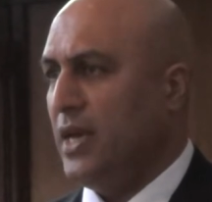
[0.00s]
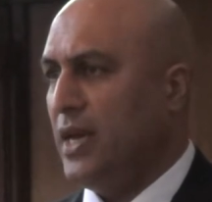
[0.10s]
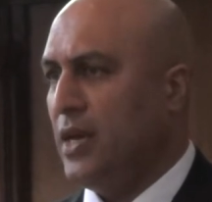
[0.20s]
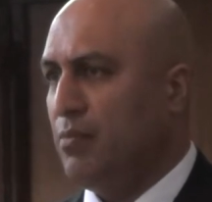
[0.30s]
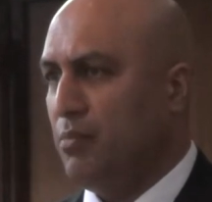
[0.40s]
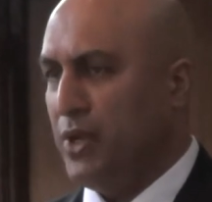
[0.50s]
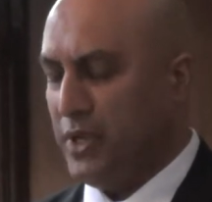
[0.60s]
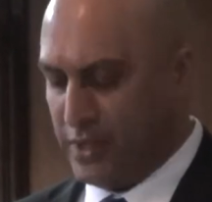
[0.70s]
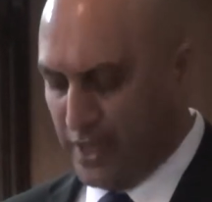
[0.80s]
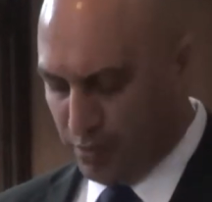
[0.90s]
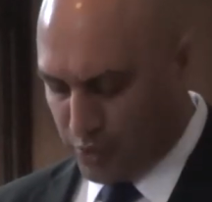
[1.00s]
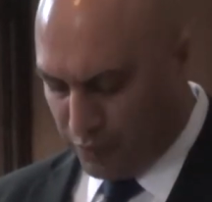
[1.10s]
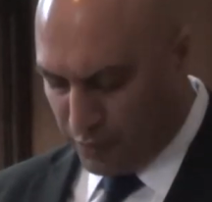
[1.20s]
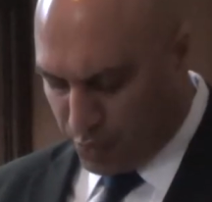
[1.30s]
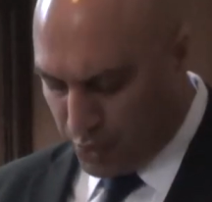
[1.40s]
But in terms
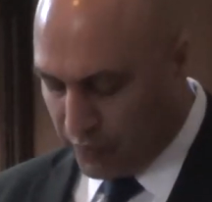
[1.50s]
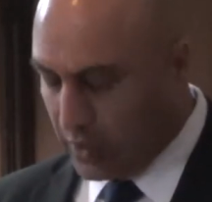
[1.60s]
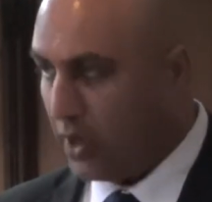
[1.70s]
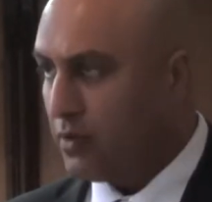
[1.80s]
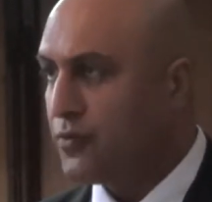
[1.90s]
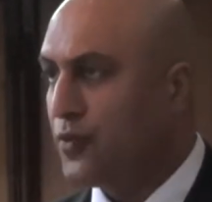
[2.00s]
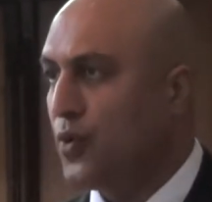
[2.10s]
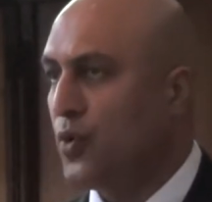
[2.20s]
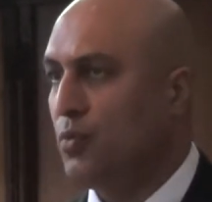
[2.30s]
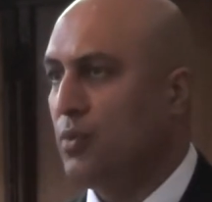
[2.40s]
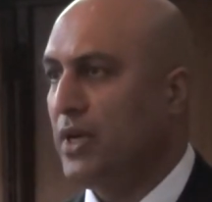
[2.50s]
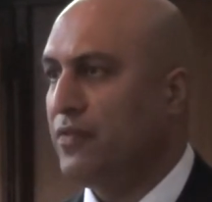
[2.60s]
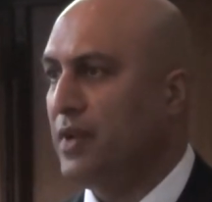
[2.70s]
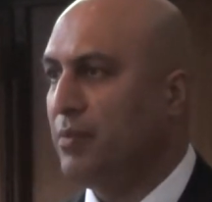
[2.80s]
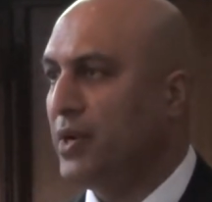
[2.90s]
of improving lives for
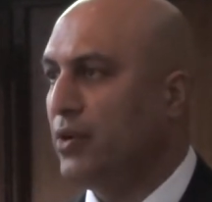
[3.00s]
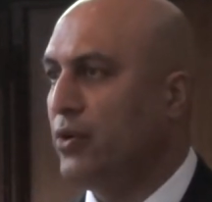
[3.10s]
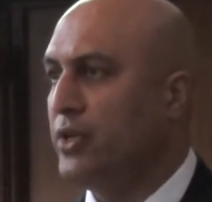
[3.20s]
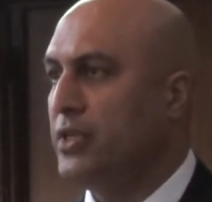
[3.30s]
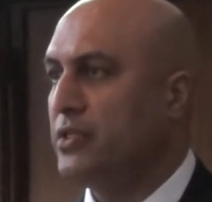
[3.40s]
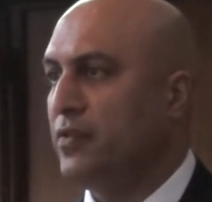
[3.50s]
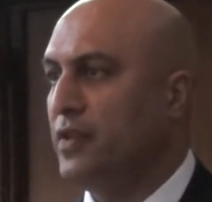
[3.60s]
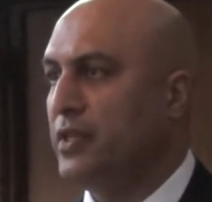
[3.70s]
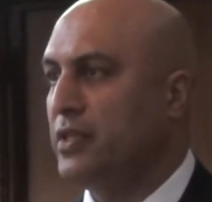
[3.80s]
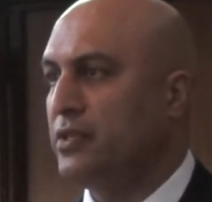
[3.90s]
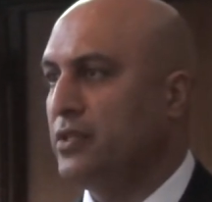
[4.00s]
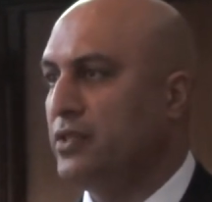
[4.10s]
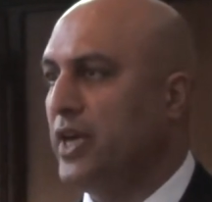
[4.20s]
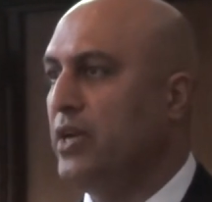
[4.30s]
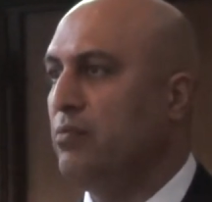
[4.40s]
ethnic minorities, I think it's the
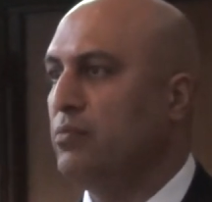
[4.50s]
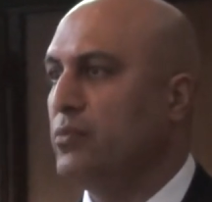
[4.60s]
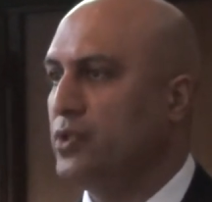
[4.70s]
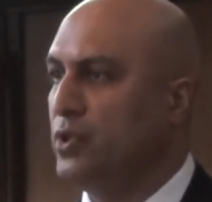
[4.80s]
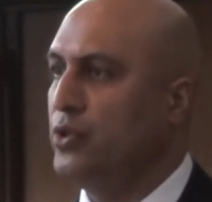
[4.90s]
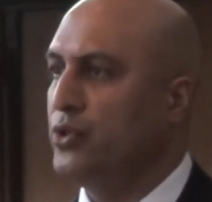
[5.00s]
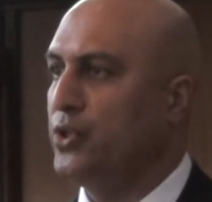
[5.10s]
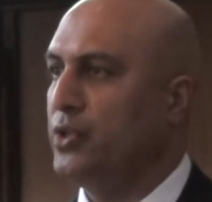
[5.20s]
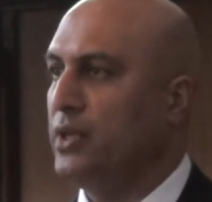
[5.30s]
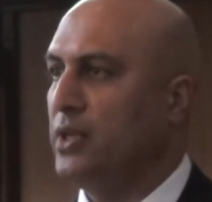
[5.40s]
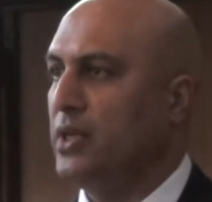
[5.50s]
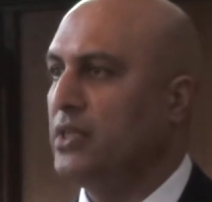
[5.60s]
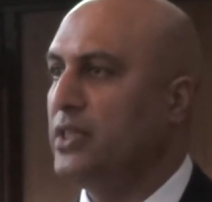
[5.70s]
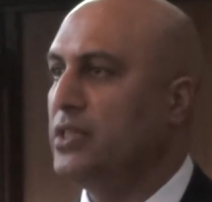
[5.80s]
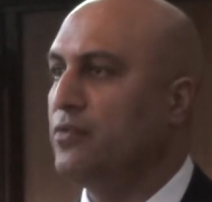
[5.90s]
same solution
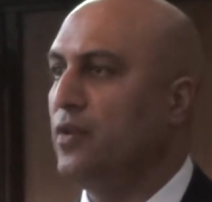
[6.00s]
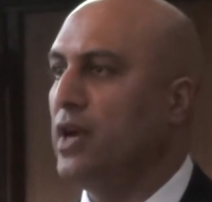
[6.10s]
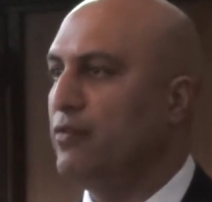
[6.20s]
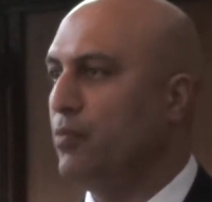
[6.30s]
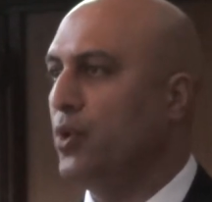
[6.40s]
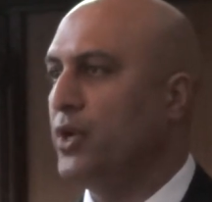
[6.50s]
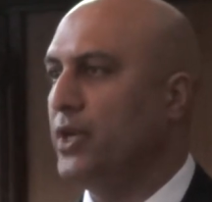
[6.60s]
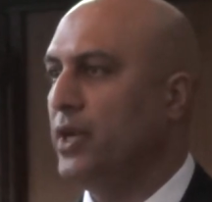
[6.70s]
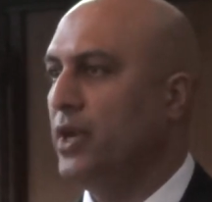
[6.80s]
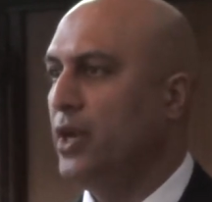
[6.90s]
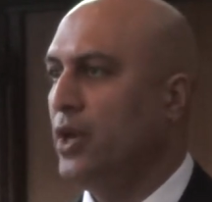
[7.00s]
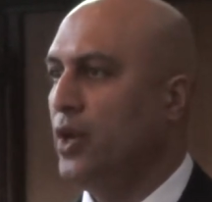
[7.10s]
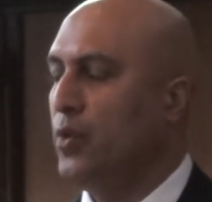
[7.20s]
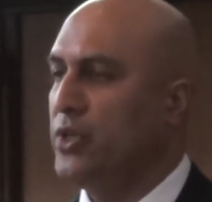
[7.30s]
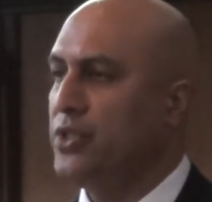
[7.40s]
as it is for everybody,
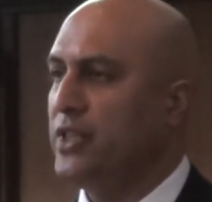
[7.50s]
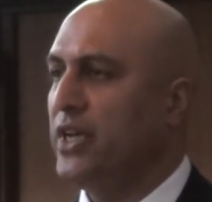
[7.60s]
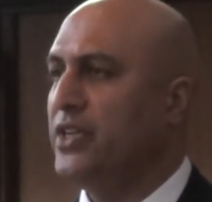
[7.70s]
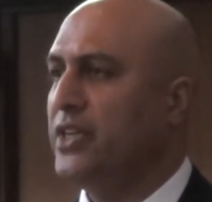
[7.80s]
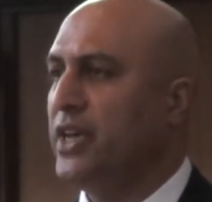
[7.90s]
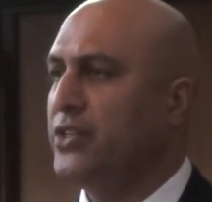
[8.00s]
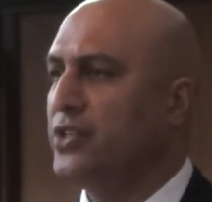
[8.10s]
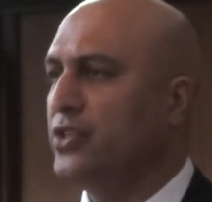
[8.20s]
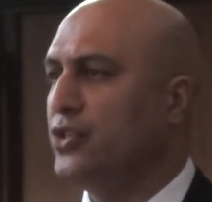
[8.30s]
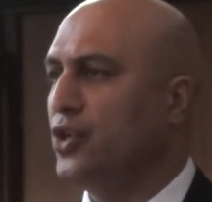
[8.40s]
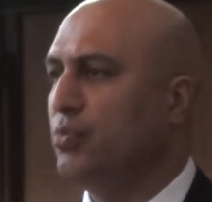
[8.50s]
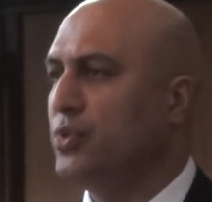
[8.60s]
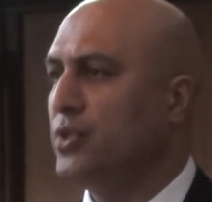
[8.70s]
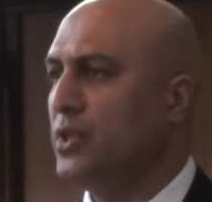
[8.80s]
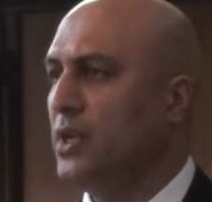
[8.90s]
which is education and
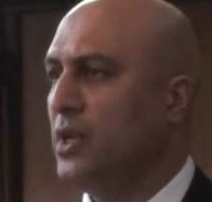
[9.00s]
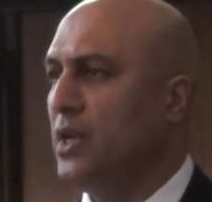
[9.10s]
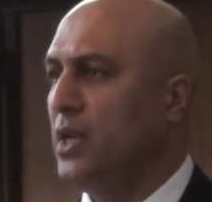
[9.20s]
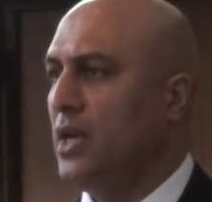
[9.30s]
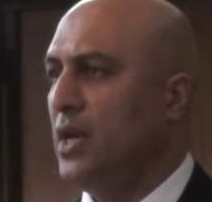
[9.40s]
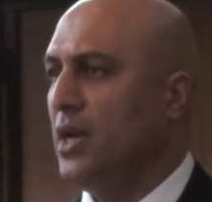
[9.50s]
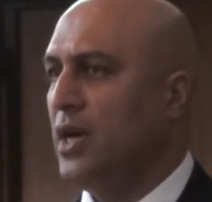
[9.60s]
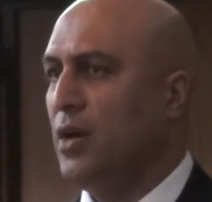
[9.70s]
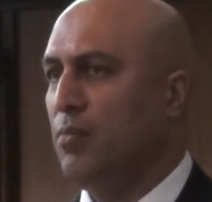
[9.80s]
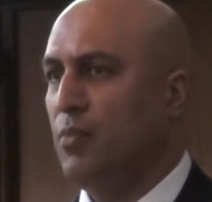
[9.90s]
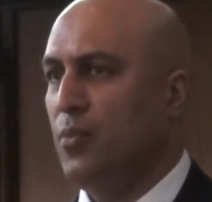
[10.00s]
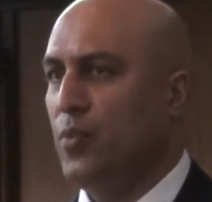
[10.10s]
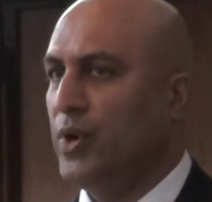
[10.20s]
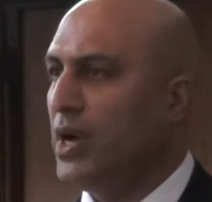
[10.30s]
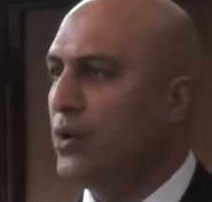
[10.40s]
jobs.
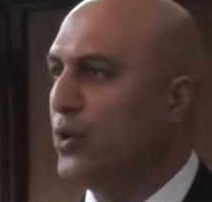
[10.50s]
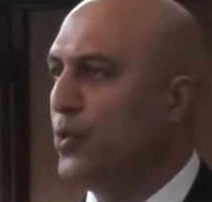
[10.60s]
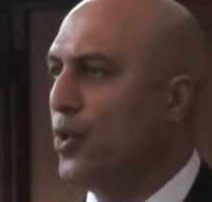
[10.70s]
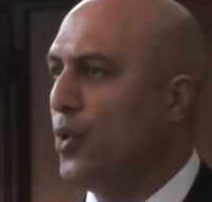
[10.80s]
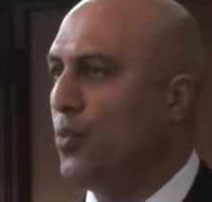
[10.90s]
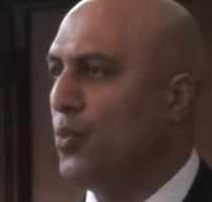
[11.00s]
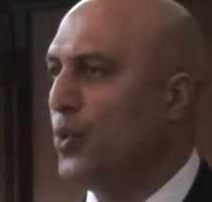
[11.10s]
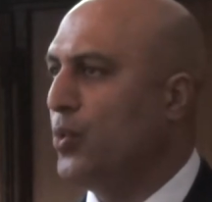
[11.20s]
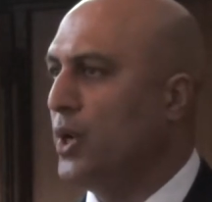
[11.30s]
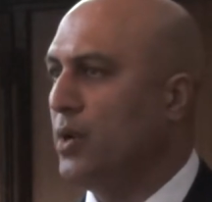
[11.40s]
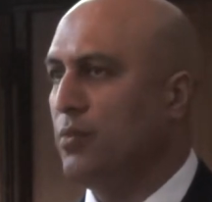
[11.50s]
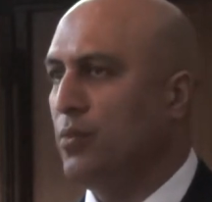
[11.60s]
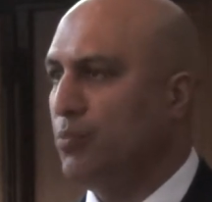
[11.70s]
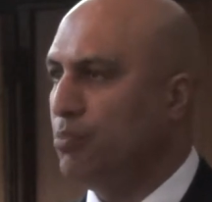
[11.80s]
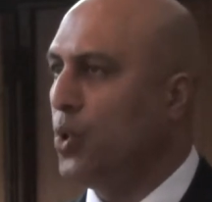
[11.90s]
When I grew up, we were
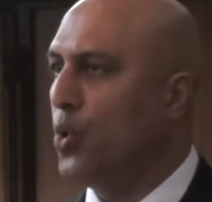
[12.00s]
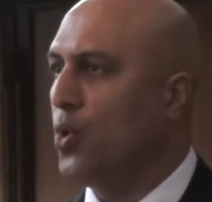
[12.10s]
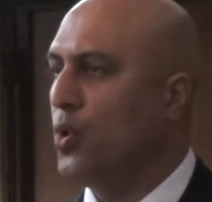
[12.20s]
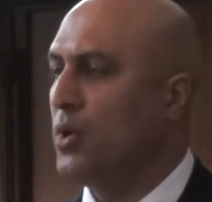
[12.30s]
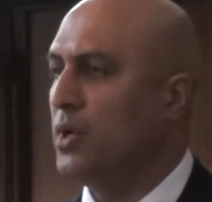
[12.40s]
poor,